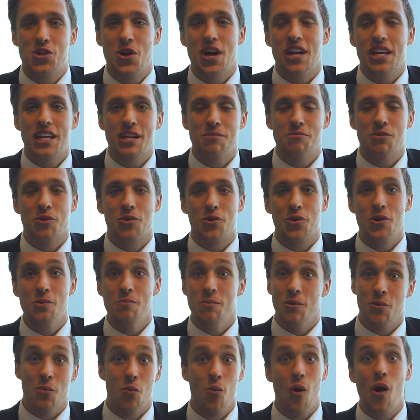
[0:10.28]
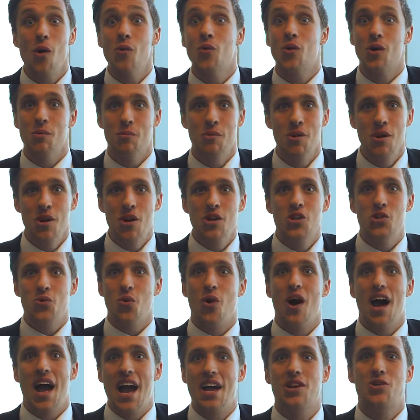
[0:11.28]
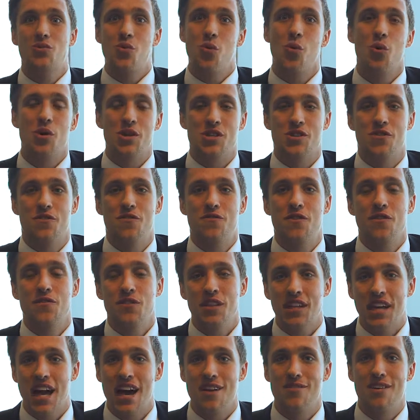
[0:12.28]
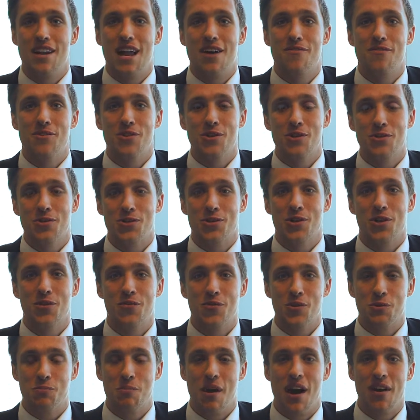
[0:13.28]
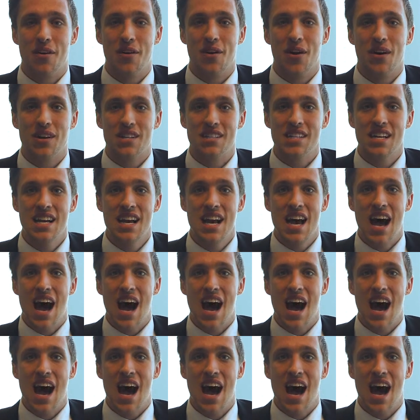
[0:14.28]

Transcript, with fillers: Training and Recruitment. Welcome to our headquarters at 50 Cavill Avenue, Surfers Paradise.